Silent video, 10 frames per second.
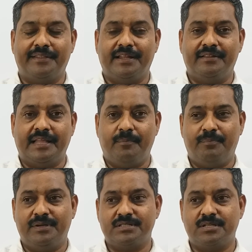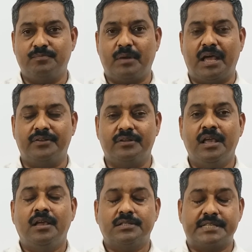Then that person plant,
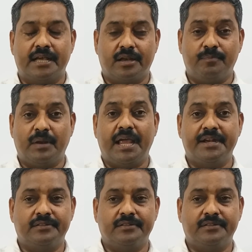replied